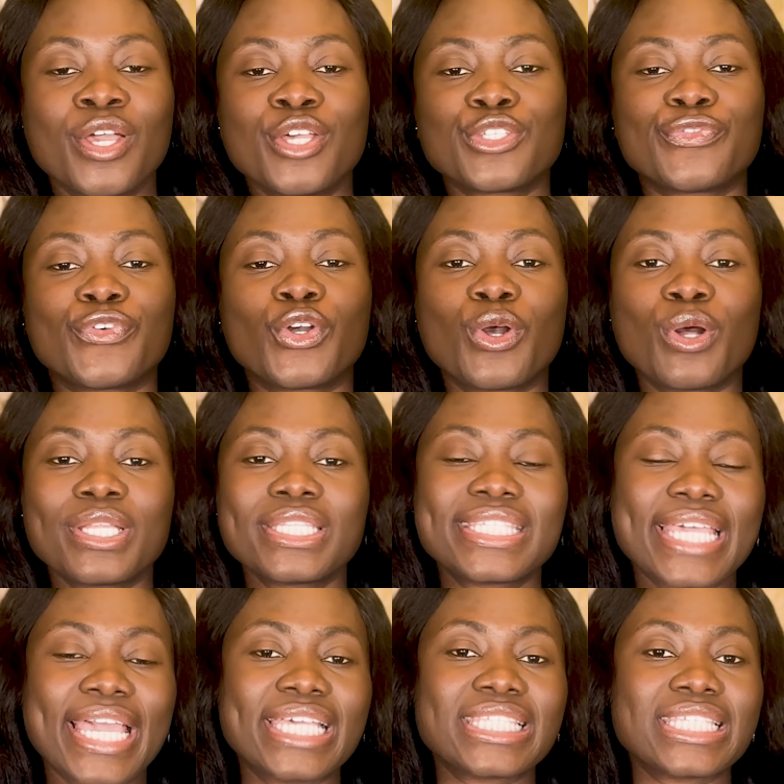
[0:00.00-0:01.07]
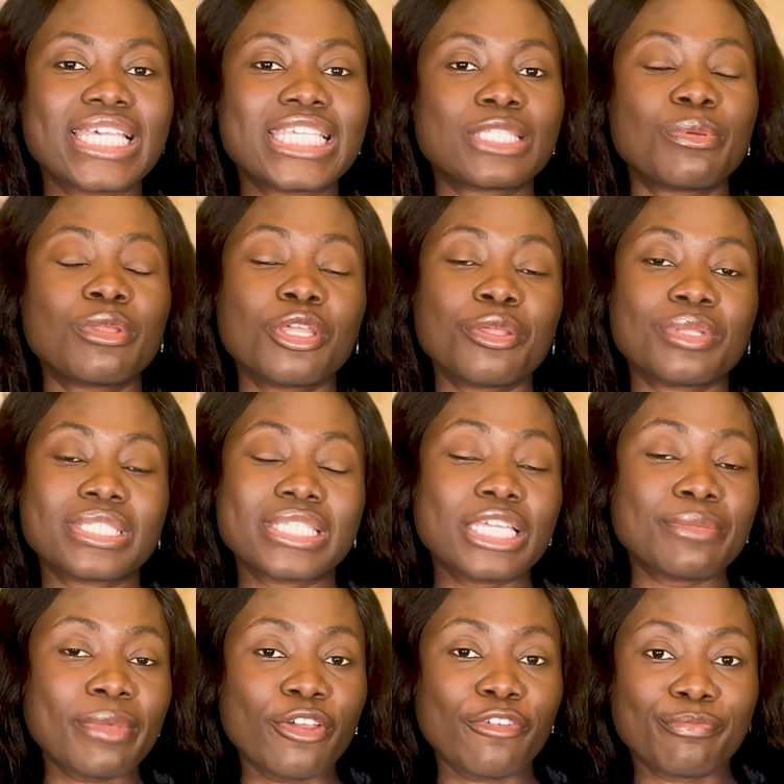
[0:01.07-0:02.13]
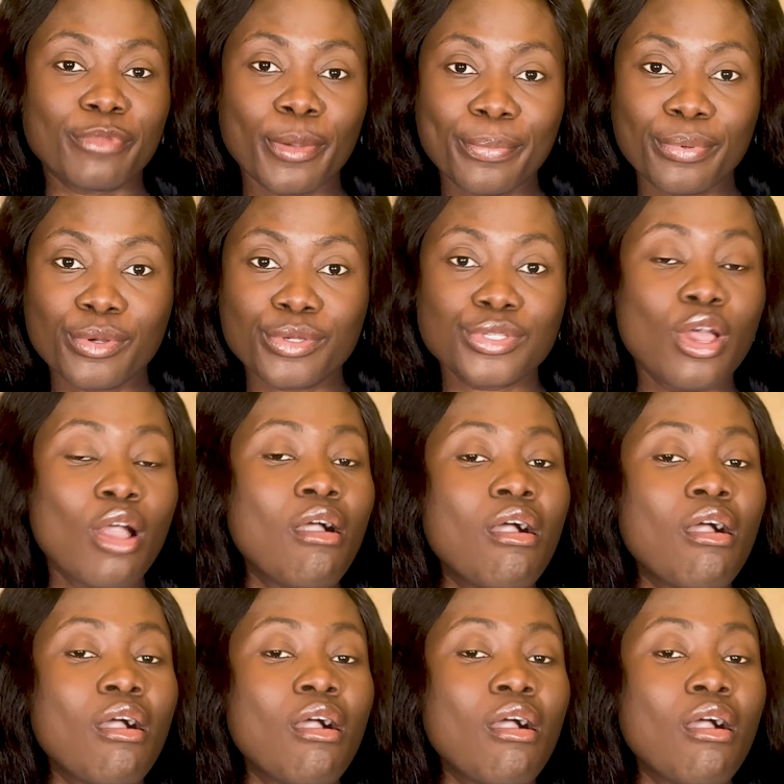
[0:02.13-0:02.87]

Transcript: So for context, a statement of purpose,